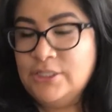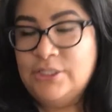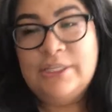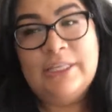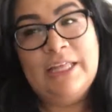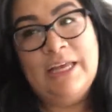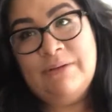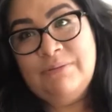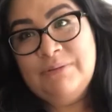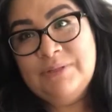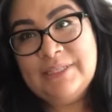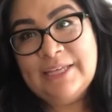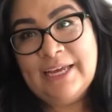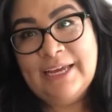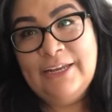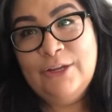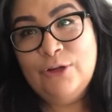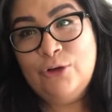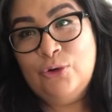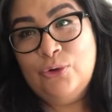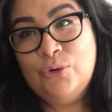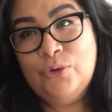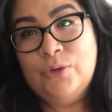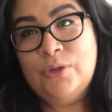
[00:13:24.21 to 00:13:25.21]
So that was kind
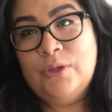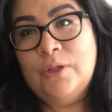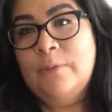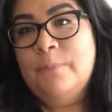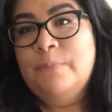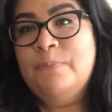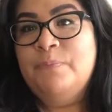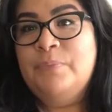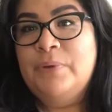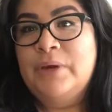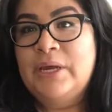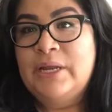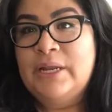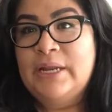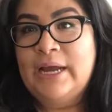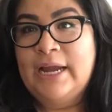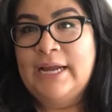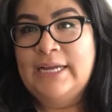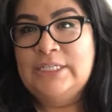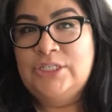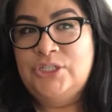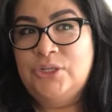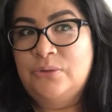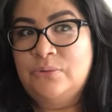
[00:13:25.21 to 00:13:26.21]
of cool, but
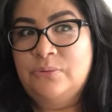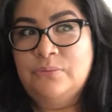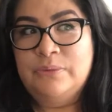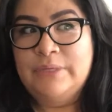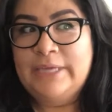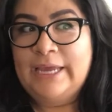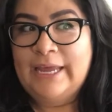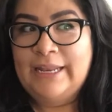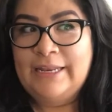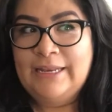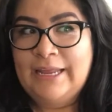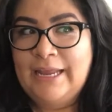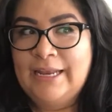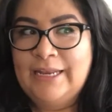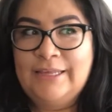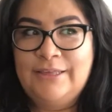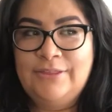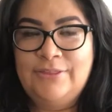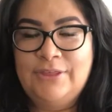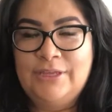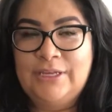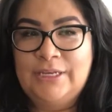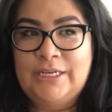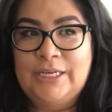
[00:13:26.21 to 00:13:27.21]
I don't get
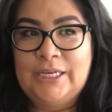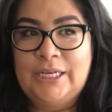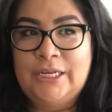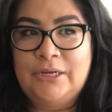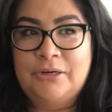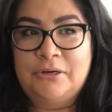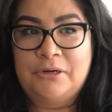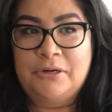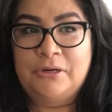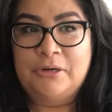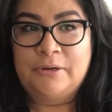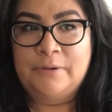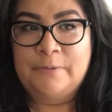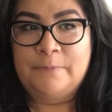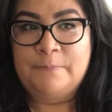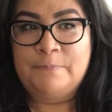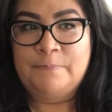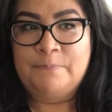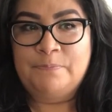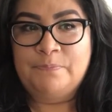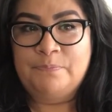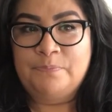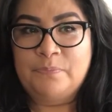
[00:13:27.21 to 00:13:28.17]
anything near